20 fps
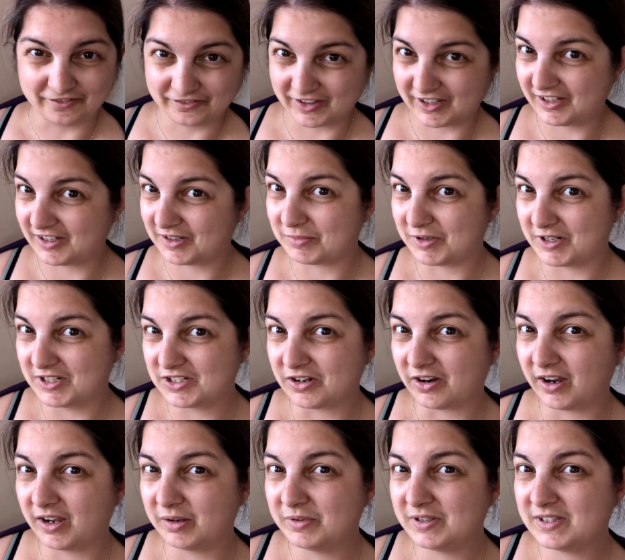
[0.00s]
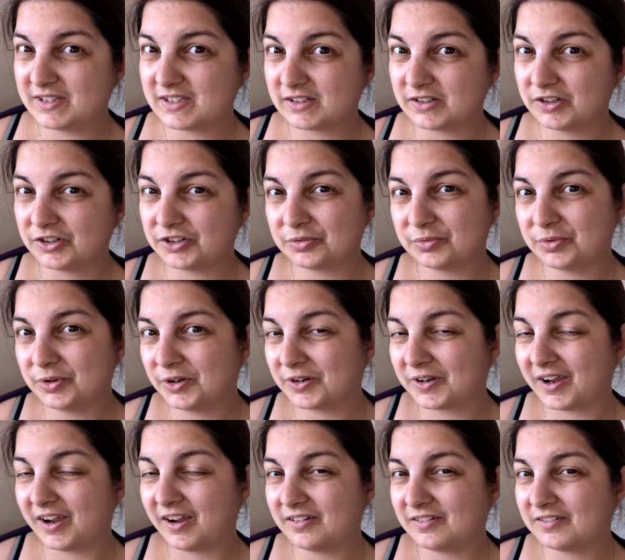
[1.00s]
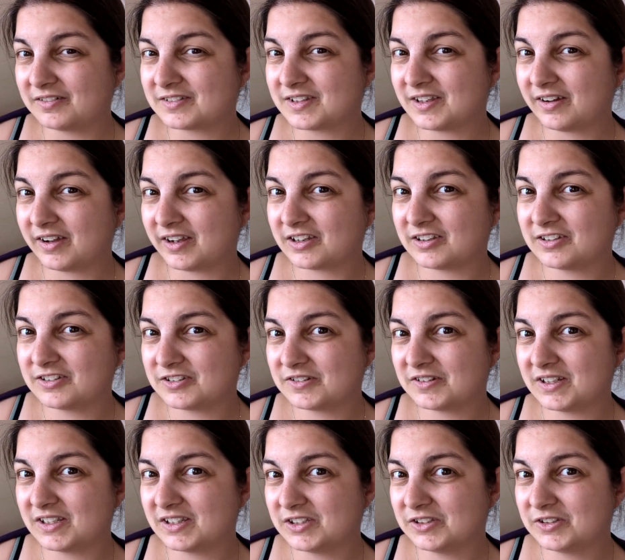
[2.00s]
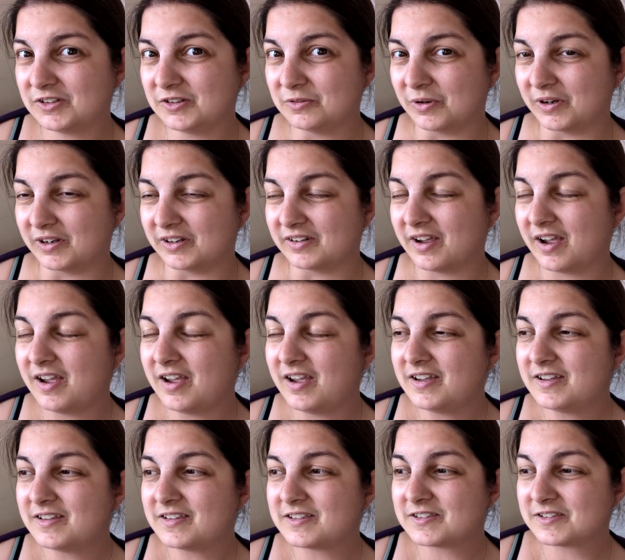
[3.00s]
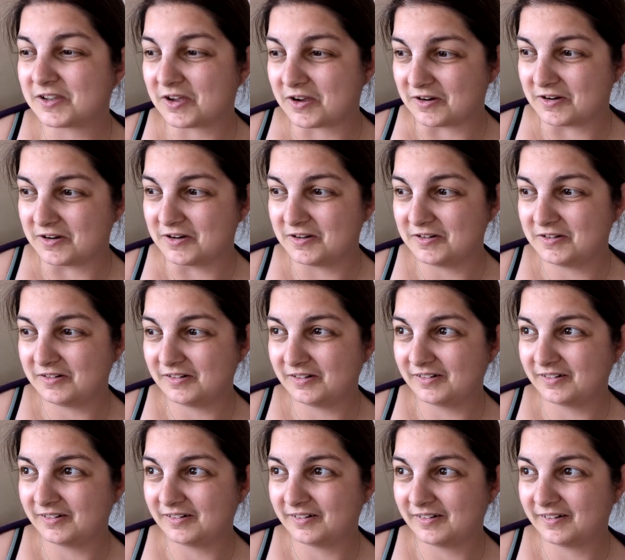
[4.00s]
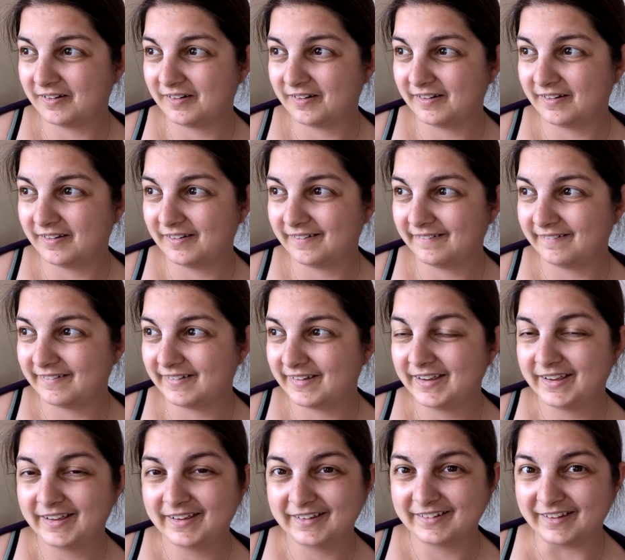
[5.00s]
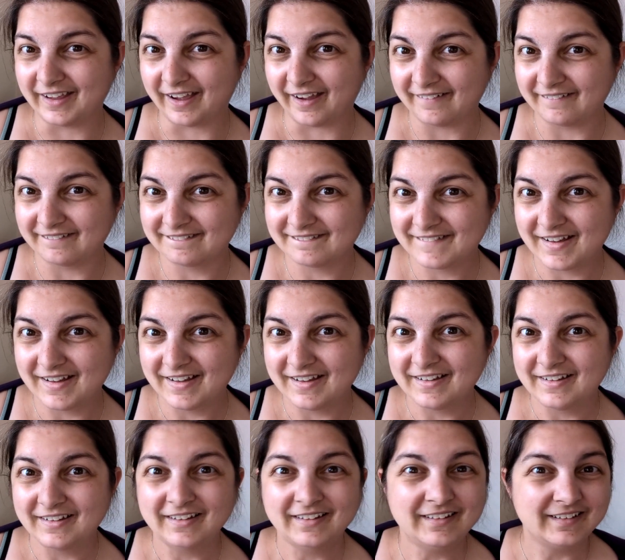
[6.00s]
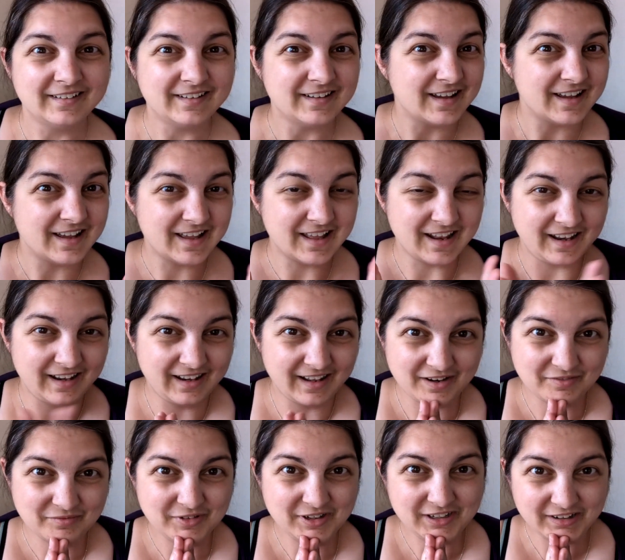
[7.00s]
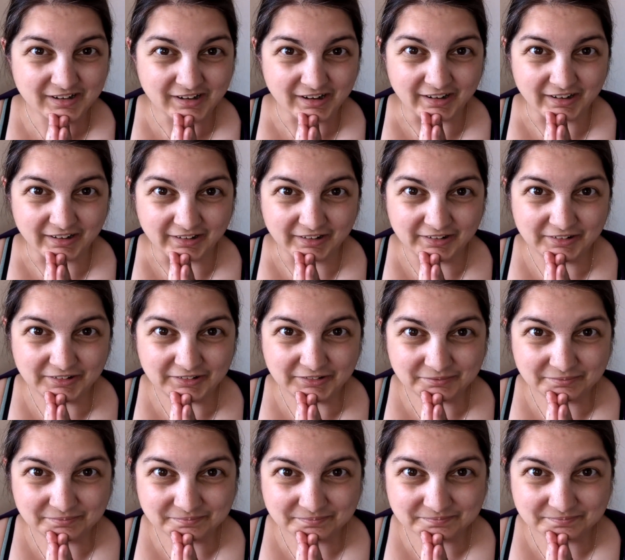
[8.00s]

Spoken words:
my timings are going to work out that I can do it in the new one. So yeah, let me know